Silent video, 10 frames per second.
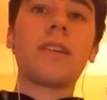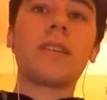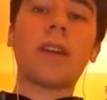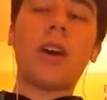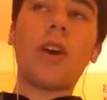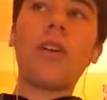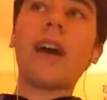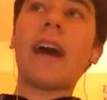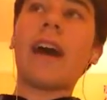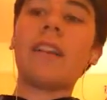
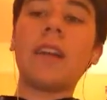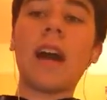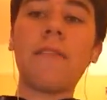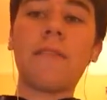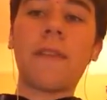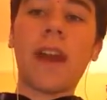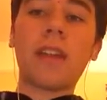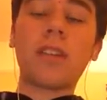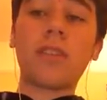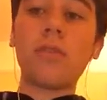So, and the other
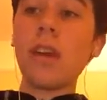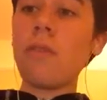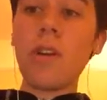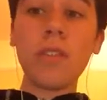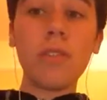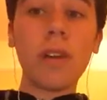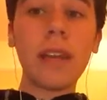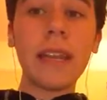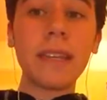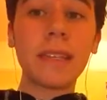thing, could there only
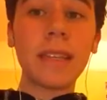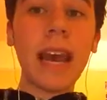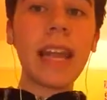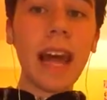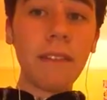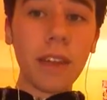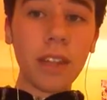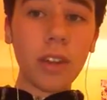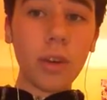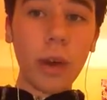at least
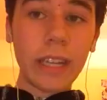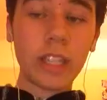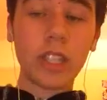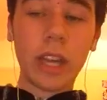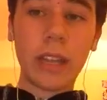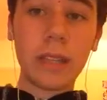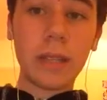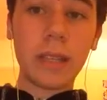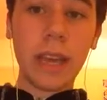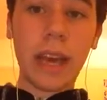11
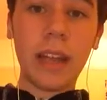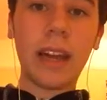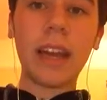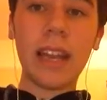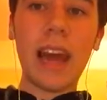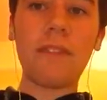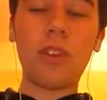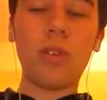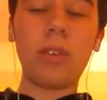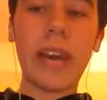questions, like
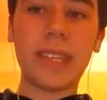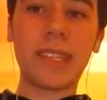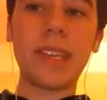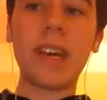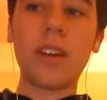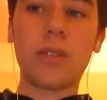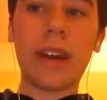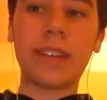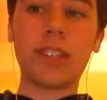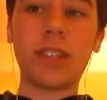11 or less
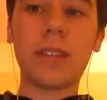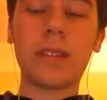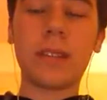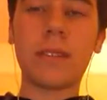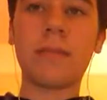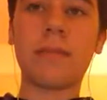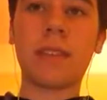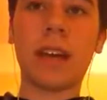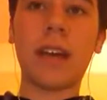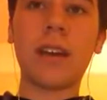questions
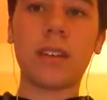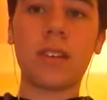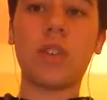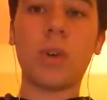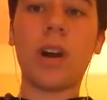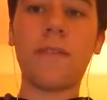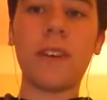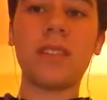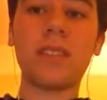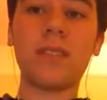for that? Because
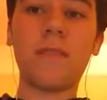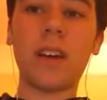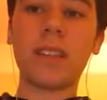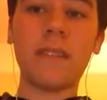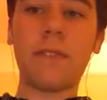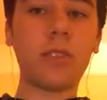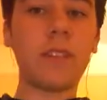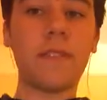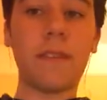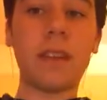12, 13,
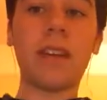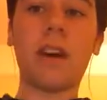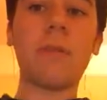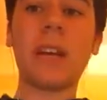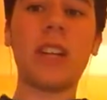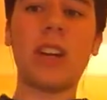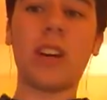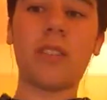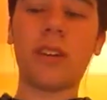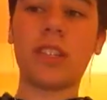14, 15, that'll be a
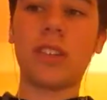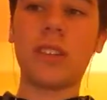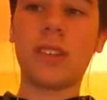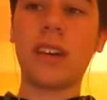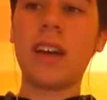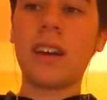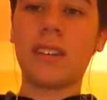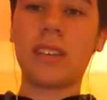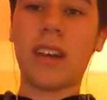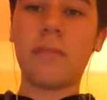lot of questions,
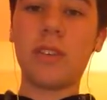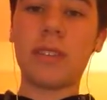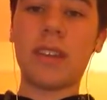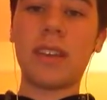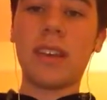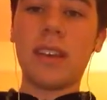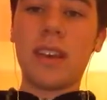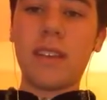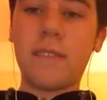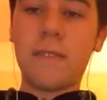because I'm using
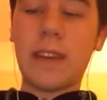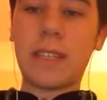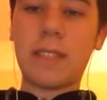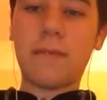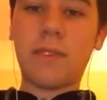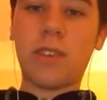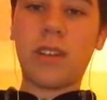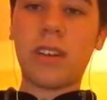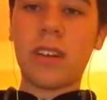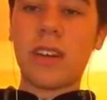this
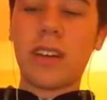for